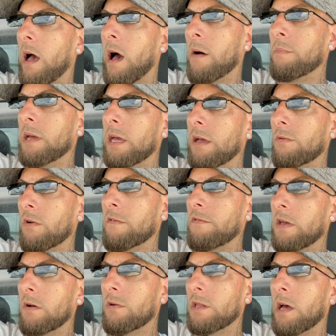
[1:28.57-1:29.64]
I'll be
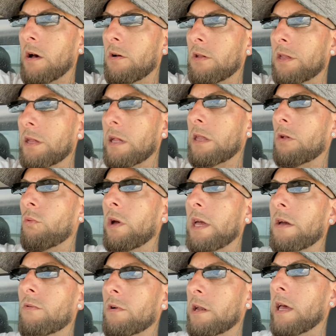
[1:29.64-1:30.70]
reviewing those this
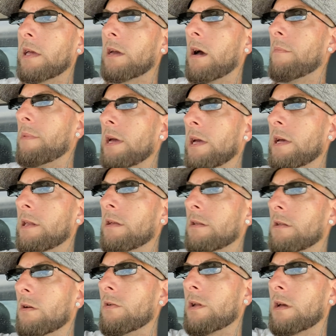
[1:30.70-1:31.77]
week when they come in
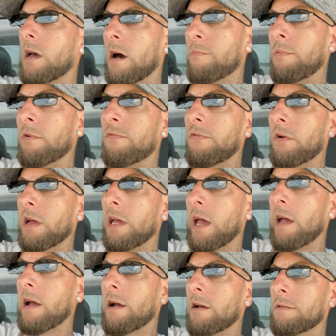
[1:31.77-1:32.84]
and doing a couple free
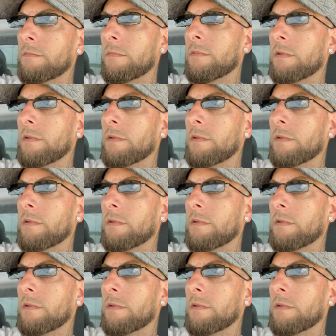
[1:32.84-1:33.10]
air